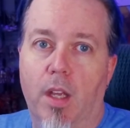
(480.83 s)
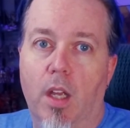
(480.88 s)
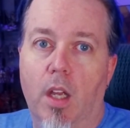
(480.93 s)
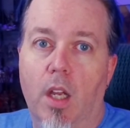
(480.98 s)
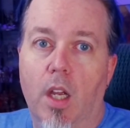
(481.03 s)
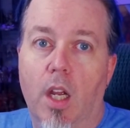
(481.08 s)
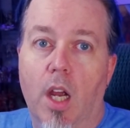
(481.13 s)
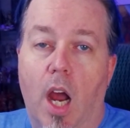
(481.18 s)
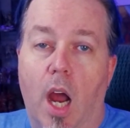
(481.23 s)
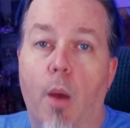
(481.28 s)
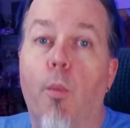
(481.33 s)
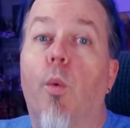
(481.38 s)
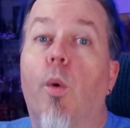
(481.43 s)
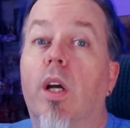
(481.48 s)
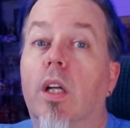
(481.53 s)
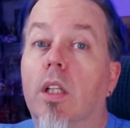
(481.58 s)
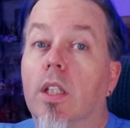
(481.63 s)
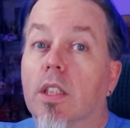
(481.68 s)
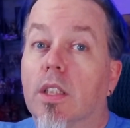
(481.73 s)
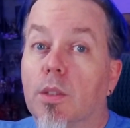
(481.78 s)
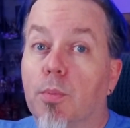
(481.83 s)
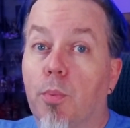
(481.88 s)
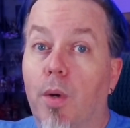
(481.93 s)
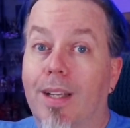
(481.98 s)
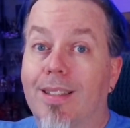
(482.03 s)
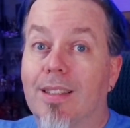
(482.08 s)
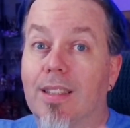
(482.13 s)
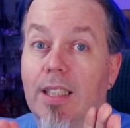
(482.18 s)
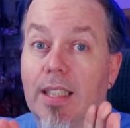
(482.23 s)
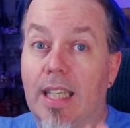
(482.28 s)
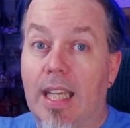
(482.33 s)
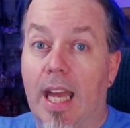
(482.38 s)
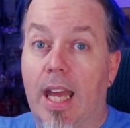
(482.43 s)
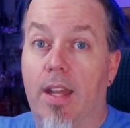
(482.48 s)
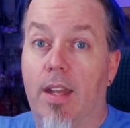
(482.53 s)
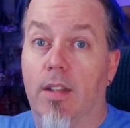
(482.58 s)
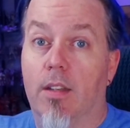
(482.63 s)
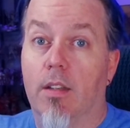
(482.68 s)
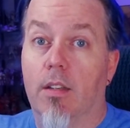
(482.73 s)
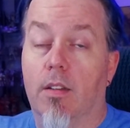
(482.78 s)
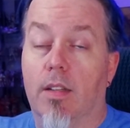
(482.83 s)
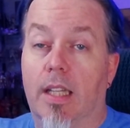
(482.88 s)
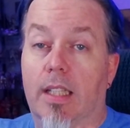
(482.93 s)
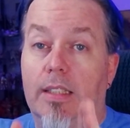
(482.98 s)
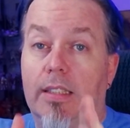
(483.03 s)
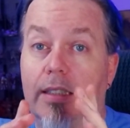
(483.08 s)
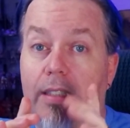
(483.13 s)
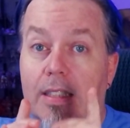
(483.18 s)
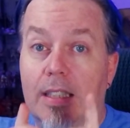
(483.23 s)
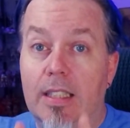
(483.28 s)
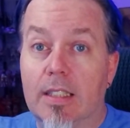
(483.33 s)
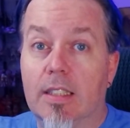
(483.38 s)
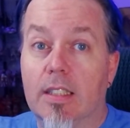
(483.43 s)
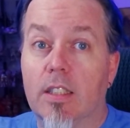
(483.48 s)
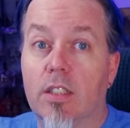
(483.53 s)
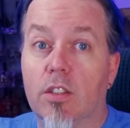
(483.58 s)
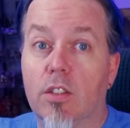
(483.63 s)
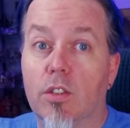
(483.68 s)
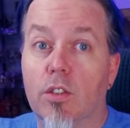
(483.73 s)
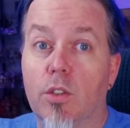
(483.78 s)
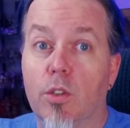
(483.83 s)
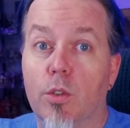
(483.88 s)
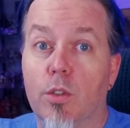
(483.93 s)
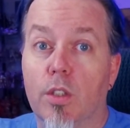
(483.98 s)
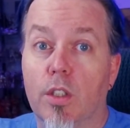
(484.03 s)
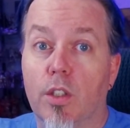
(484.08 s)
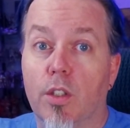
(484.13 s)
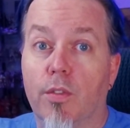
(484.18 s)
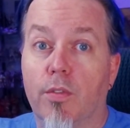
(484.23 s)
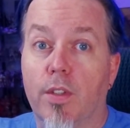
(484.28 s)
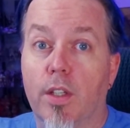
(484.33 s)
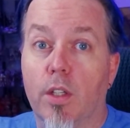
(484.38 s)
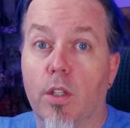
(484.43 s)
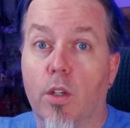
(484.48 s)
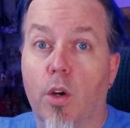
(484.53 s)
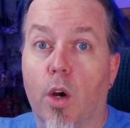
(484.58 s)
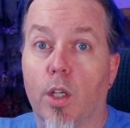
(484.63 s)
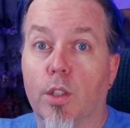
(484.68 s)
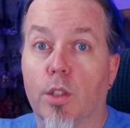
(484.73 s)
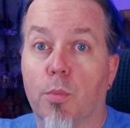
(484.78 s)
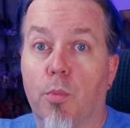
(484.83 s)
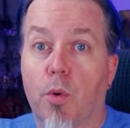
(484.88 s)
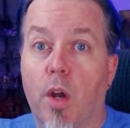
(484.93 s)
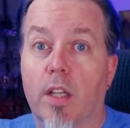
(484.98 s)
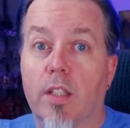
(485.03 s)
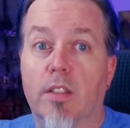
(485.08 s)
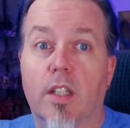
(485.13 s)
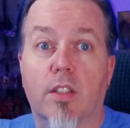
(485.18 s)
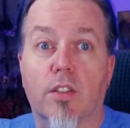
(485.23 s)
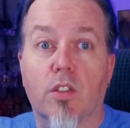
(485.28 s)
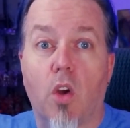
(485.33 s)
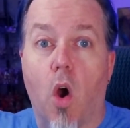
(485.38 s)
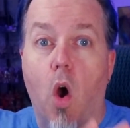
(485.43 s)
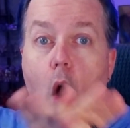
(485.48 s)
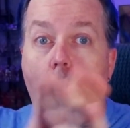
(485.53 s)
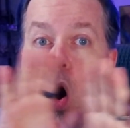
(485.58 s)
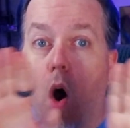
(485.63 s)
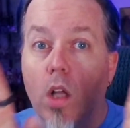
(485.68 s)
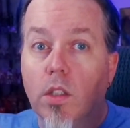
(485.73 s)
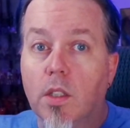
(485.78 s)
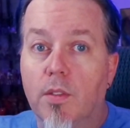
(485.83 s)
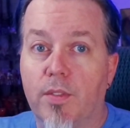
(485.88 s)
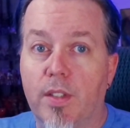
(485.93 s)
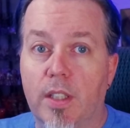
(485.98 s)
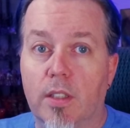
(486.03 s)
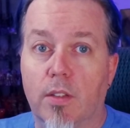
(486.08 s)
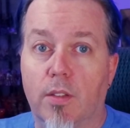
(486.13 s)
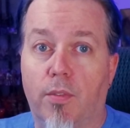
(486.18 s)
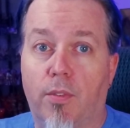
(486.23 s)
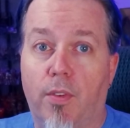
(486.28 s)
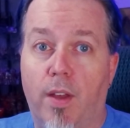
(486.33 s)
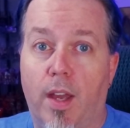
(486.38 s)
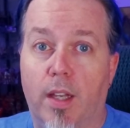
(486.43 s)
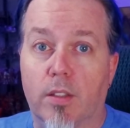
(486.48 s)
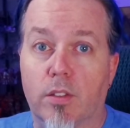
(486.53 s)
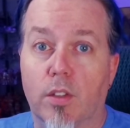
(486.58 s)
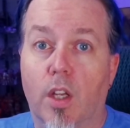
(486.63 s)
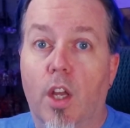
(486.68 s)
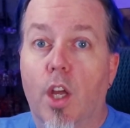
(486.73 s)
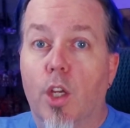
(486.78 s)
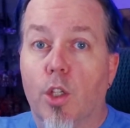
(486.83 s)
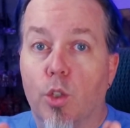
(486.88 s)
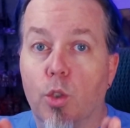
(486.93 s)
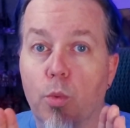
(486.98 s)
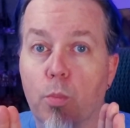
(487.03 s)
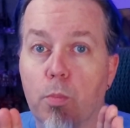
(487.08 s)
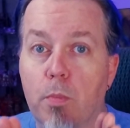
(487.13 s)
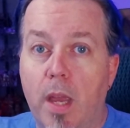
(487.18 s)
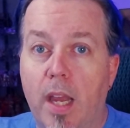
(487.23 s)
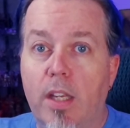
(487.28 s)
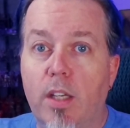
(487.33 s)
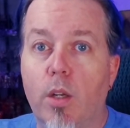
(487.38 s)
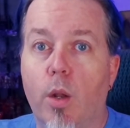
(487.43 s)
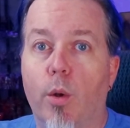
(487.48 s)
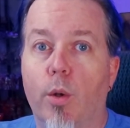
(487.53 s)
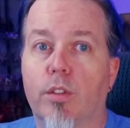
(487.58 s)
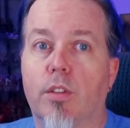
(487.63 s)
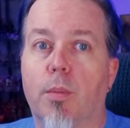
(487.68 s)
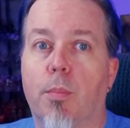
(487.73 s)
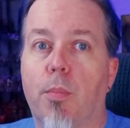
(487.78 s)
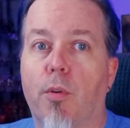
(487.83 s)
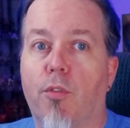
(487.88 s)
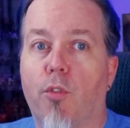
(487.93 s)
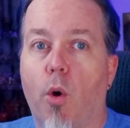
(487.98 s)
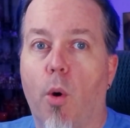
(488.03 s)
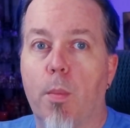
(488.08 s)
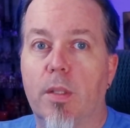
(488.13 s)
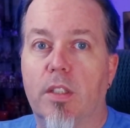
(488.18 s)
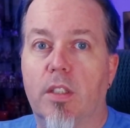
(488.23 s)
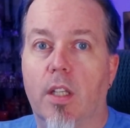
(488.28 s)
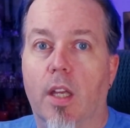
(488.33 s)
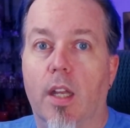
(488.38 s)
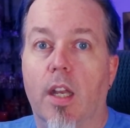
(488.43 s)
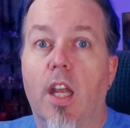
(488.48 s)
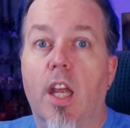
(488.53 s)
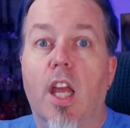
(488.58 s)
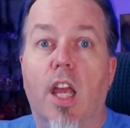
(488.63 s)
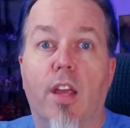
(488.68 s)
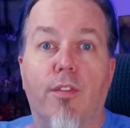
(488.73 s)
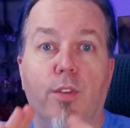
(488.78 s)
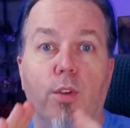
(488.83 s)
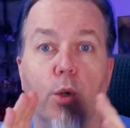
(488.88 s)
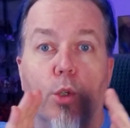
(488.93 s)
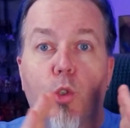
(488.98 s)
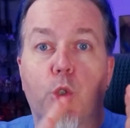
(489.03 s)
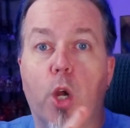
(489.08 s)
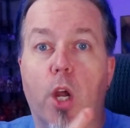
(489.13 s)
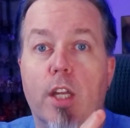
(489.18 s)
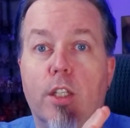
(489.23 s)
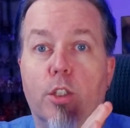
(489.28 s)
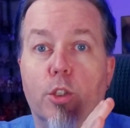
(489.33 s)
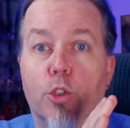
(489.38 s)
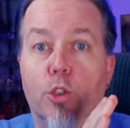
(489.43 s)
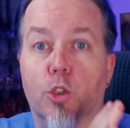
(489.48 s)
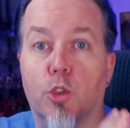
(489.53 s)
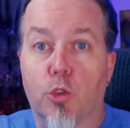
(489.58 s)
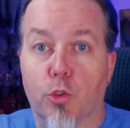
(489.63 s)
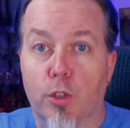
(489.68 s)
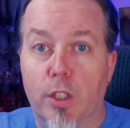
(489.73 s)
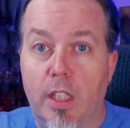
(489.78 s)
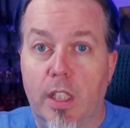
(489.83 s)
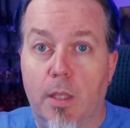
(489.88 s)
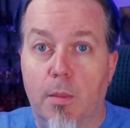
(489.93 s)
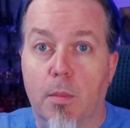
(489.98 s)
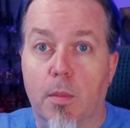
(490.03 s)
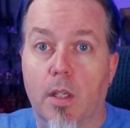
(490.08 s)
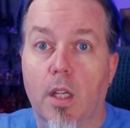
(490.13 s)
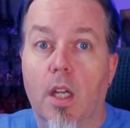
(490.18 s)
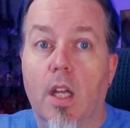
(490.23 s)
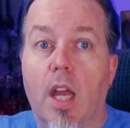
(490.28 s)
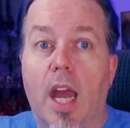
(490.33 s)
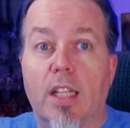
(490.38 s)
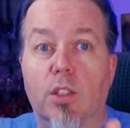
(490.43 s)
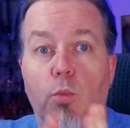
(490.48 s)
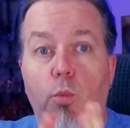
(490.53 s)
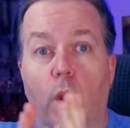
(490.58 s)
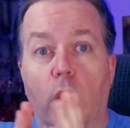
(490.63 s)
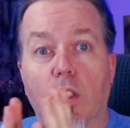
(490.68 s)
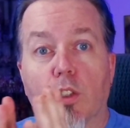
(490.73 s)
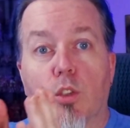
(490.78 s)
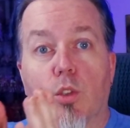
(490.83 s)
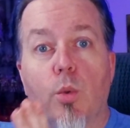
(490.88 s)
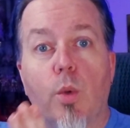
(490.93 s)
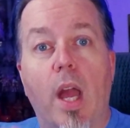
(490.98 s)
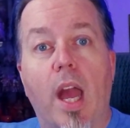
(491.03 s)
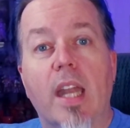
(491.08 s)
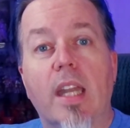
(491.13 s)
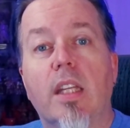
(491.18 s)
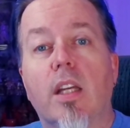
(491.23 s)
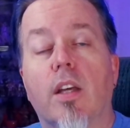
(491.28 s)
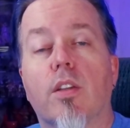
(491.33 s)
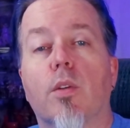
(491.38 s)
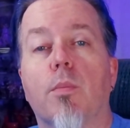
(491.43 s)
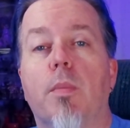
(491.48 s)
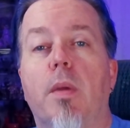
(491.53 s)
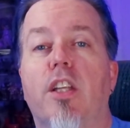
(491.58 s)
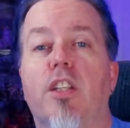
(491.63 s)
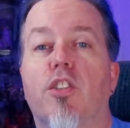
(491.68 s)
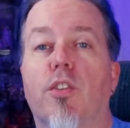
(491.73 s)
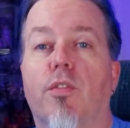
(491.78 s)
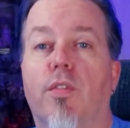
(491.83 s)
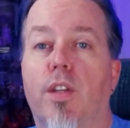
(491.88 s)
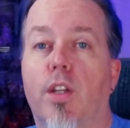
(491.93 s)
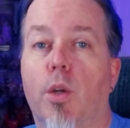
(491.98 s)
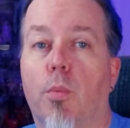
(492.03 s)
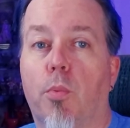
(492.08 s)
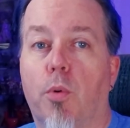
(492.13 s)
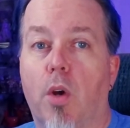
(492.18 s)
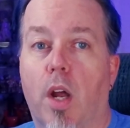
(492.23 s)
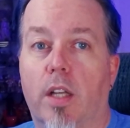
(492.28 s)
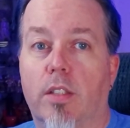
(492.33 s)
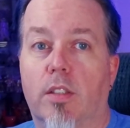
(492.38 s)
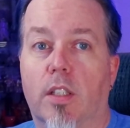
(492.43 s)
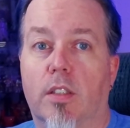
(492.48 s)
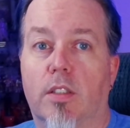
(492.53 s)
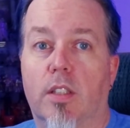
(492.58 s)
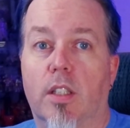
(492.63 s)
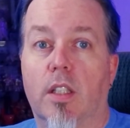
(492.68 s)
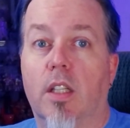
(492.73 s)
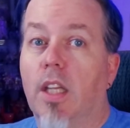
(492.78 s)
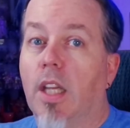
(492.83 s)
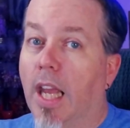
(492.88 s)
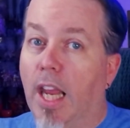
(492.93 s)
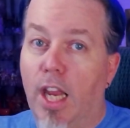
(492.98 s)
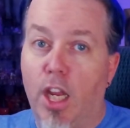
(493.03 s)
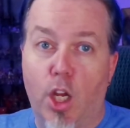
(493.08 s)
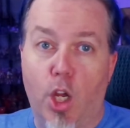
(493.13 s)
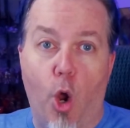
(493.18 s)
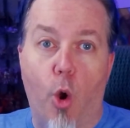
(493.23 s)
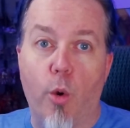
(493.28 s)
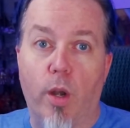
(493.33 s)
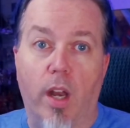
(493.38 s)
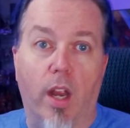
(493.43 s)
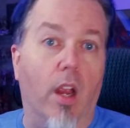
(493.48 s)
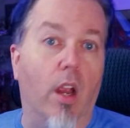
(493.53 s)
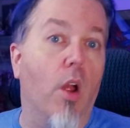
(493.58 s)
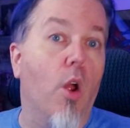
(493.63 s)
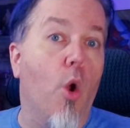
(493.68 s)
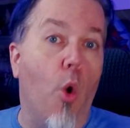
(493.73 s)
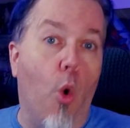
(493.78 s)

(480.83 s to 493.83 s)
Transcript: I will express again that since this is using your video card to process all of these effects, you may notice a performance hit if you're trying to stream, as well as do any other major video processing, encoding, or